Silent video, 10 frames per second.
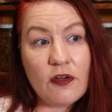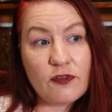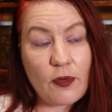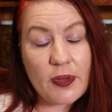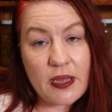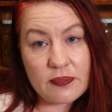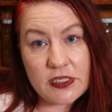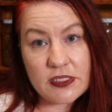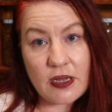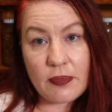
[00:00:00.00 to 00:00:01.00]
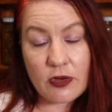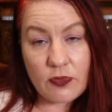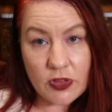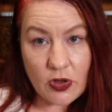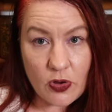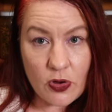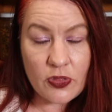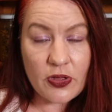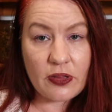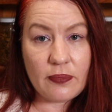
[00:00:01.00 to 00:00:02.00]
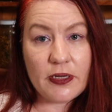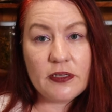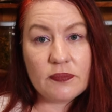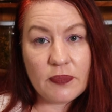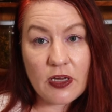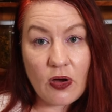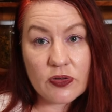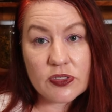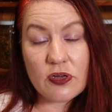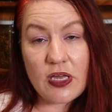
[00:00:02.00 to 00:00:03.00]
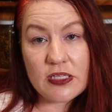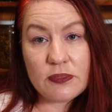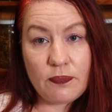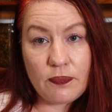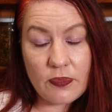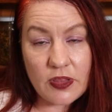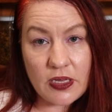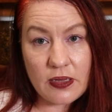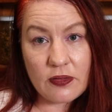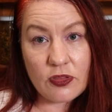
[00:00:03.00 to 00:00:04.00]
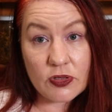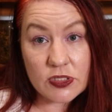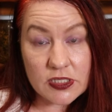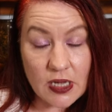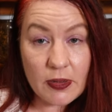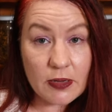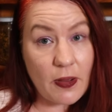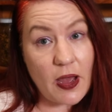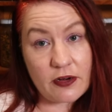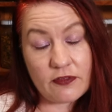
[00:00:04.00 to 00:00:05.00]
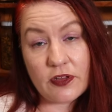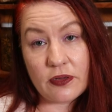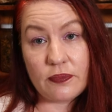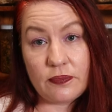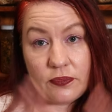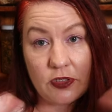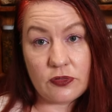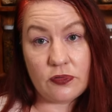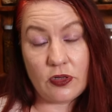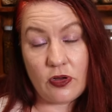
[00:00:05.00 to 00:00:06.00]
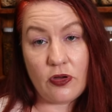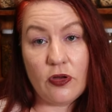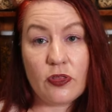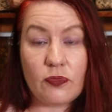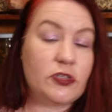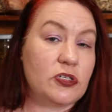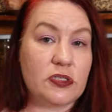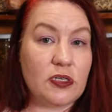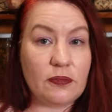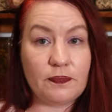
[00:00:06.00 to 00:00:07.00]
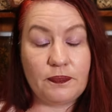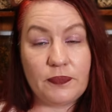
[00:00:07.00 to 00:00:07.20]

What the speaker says: from an empty stomach with the earth element, because it's the stomach part of the earth, which is the